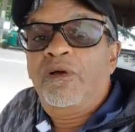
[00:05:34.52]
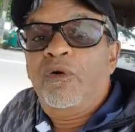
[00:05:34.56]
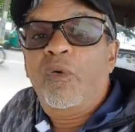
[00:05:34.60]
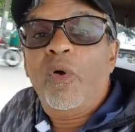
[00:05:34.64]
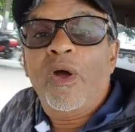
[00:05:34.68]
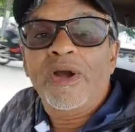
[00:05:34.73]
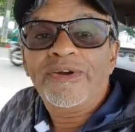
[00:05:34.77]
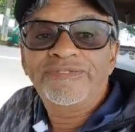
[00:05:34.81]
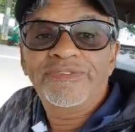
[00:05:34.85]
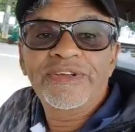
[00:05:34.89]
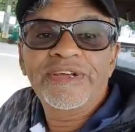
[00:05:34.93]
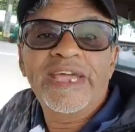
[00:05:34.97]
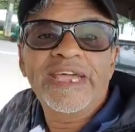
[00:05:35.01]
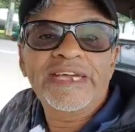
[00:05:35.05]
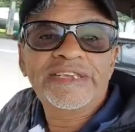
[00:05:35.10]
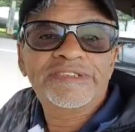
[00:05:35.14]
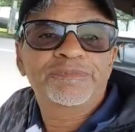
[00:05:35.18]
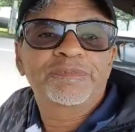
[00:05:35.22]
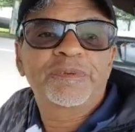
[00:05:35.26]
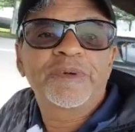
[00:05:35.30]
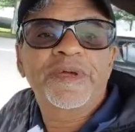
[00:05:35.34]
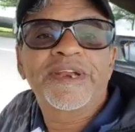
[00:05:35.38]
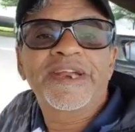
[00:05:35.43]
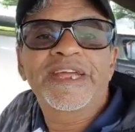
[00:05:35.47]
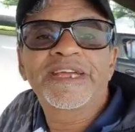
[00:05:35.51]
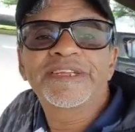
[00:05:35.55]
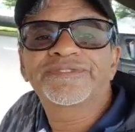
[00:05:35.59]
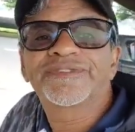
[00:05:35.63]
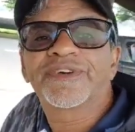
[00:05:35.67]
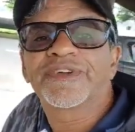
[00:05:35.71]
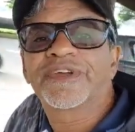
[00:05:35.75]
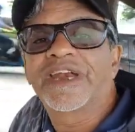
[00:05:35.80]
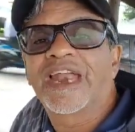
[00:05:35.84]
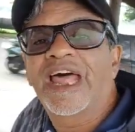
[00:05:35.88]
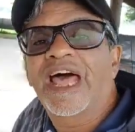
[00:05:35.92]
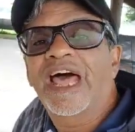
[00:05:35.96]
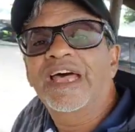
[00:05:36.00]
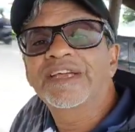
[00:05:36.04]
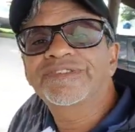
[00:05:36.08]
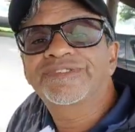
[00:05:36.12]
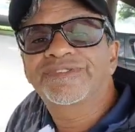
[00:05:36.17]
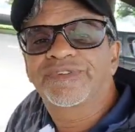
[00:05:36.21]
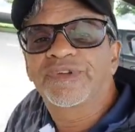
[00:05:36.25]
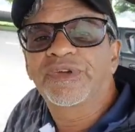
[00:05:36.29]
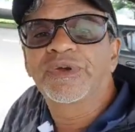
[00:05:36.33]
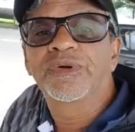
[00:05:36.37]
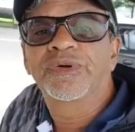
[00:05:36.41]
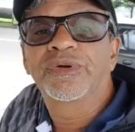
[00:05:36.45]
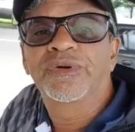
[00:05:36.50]
What we experienced for the last
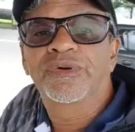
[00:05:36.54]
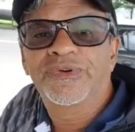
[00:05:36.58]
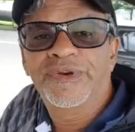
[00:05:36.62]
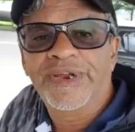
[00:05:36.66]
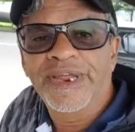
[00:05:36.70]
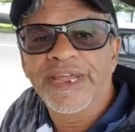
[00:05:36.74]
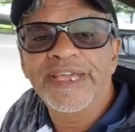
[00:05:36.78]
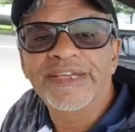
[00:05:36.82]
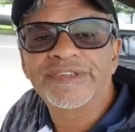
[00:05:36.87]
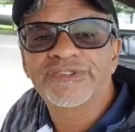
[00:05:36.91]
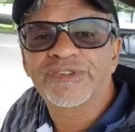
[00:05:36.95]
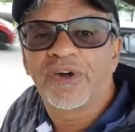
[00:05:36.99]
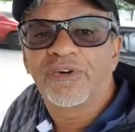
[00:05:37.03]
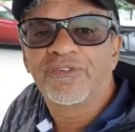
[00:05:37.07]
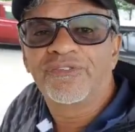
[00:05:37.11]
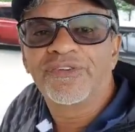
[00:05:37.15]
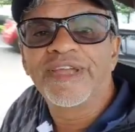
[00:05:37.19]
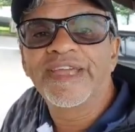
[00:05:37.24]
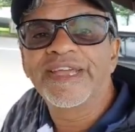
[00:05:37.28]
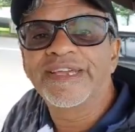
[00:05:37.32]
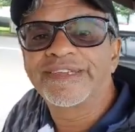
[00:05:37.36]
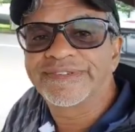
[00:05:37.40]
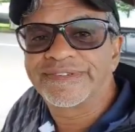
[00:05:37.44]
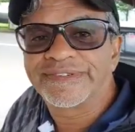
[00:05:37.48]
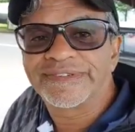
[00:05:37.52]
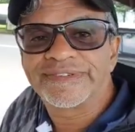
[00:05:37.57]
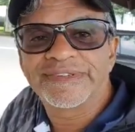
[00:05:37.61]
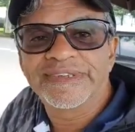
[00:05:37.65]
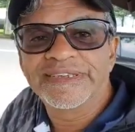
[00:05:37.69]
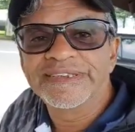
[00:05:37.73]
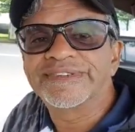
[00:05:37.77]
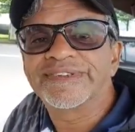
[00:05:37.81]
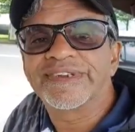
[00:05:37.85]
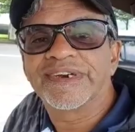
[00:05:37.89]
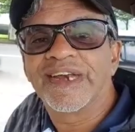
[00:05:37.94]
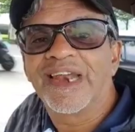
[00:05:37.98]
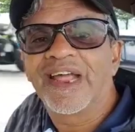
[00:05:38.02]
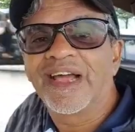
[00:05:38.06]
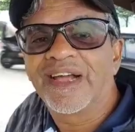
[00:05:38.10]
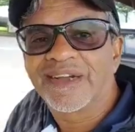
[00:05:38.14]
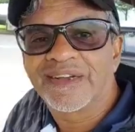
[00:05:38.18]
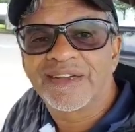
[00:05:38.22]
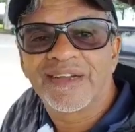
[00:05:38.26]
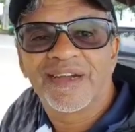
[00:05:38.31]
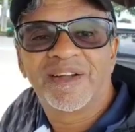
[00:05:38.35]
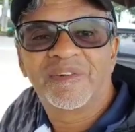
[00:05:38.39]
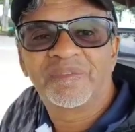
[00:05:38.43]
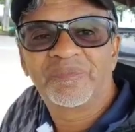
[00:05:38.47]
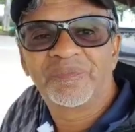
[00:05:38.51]
few days or weeks in Sri
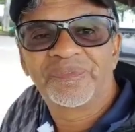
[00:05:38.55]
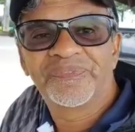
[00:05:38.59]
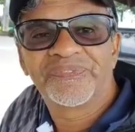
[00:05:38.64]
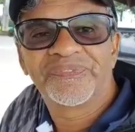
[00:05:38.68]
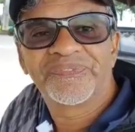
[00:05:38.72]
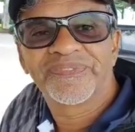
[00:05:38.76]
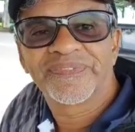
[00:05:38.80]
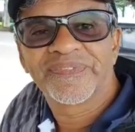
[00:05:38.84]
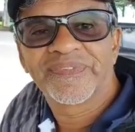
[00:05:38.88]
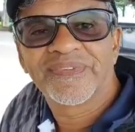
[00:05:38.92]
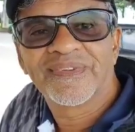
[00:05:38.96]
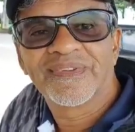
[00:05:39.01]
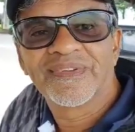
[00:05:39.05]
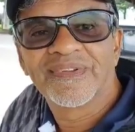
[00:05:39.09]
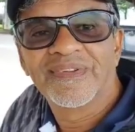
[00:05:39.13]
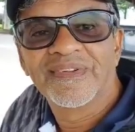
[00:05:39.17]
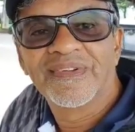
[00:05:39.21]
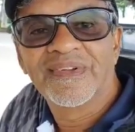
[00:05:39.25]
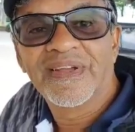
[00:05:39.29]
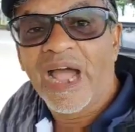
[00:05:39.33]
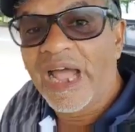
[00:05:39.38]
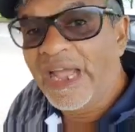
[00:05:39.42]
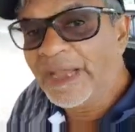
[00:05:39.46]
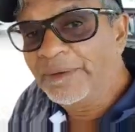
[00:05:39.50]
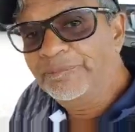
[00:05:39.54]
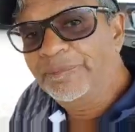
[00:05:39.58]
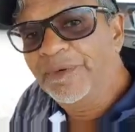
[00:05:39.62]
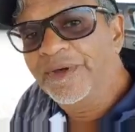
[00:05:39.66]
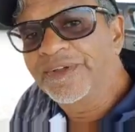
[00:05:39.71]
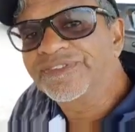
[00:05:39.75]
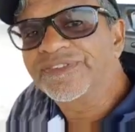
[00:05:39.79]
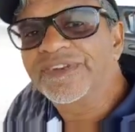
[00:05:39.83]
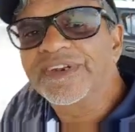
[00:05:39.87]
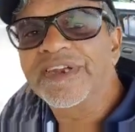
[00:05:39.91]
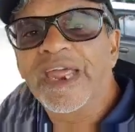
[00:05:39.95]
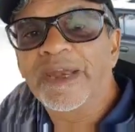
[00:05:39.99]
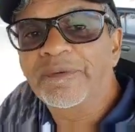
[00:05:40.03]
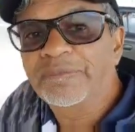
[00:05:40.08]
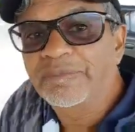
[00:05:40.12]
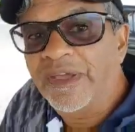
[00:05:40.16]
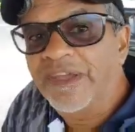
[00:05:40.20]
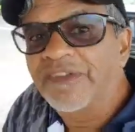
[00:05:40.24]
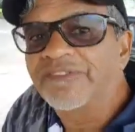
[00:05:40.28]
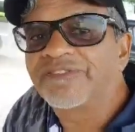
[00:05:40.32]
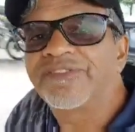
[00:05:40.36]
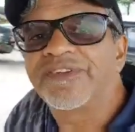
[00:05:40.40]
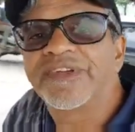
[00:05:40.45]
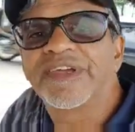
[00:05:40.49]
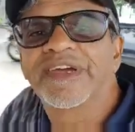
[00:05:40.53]
Lanka, I personally had
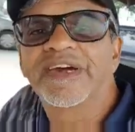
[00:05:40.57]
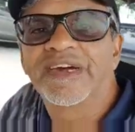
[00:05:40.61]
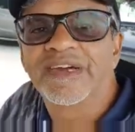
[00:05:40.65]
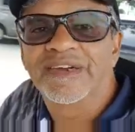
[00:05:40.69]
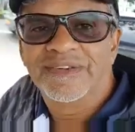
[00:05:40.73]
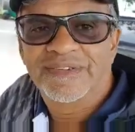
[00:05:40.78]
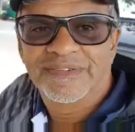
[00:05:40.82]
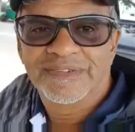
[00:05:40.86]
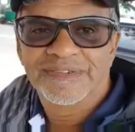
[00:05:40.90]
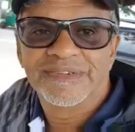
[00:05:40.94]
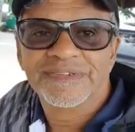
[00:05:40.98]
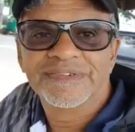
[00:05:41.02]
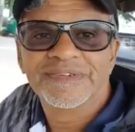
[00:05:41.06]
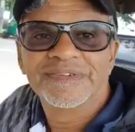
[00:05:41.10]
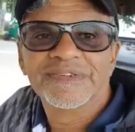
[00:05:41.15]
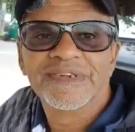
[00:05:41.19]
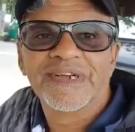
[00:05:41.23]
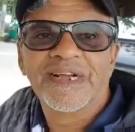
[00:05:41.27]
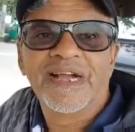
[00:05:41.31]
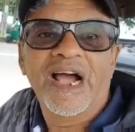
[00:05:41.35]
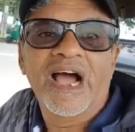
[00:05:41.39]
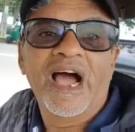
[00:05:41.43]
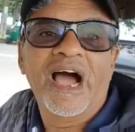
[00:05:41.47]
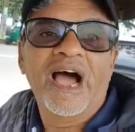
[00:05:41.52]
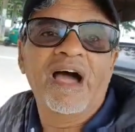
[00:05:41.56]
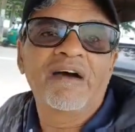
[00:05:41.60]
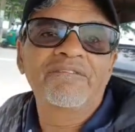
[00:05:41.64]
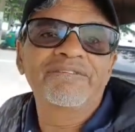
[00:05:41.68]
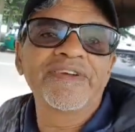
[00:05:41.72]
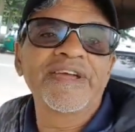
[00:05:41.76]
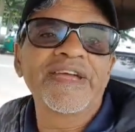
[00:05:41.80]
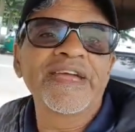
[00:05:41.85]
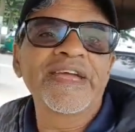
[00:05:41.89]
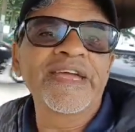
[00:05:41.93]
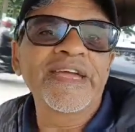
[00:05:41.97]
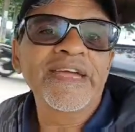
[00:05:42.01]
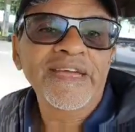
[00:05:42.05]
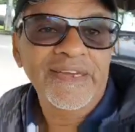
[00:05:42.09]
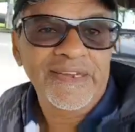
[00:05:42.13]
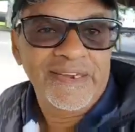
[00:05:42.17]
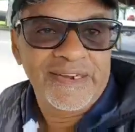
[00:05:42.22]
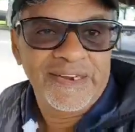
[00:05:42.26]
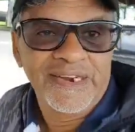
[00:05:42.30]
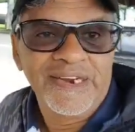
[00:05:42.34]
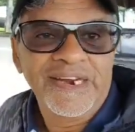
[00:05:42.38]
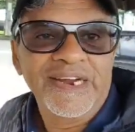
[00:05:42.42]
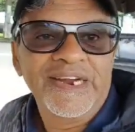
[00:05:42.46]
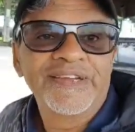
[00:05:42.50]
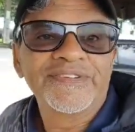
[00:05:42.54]
my fear. Are we
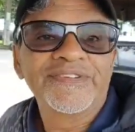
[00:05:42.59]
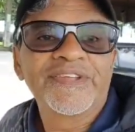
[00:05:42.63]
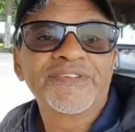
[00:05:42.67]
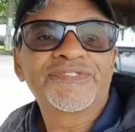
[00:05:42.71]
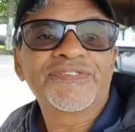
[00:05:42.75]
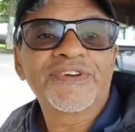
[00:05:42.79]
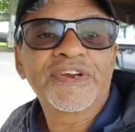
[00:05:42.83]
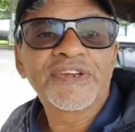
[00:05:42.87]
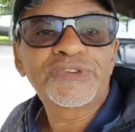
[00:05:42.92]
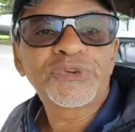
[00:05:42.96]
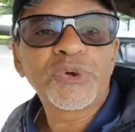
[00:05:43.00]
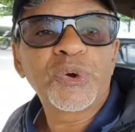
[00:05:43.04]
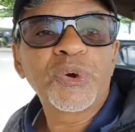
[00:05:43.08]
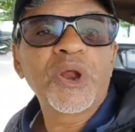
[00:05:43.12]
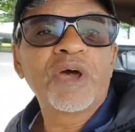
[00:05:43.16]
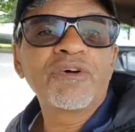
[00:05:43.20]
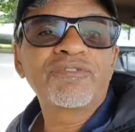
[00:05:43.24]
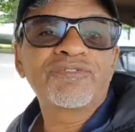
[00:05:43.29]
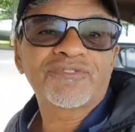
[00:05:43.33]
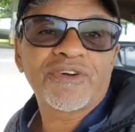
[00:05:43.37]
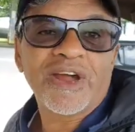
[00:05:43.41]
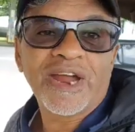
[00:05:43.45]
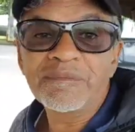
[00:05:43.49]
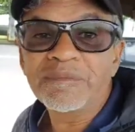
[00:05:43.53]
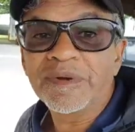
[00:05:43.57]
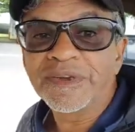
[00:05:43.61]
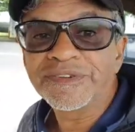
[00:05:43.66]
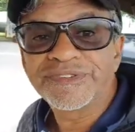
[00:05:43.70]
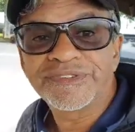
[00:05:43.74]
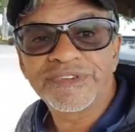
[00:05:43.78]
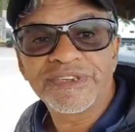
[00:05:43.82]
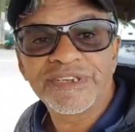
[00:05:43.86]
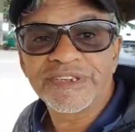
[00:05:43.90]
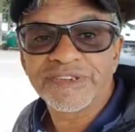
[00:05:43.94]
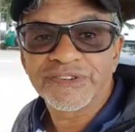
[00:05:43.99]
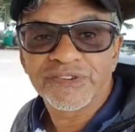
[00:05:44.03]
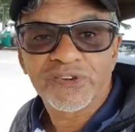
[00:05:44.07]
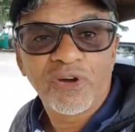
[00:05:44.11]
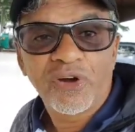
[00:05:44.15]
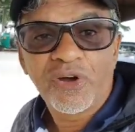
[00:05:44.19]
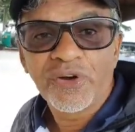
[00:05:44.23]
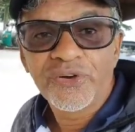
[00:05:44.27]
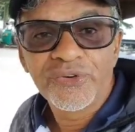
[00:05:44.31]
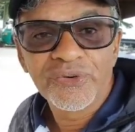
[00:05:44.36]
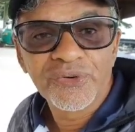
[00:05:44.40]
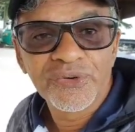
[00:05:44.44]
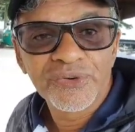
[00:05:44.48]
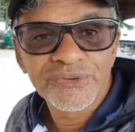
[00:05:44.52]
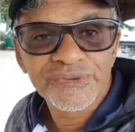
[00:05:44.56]
in the threshold of climate change?
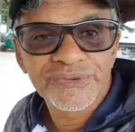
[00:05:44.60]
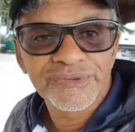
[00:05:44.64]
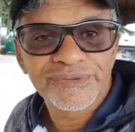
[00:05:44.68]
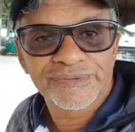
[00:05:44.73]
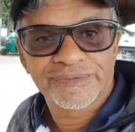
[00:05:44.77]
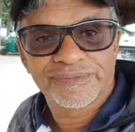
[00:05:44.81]
God knows.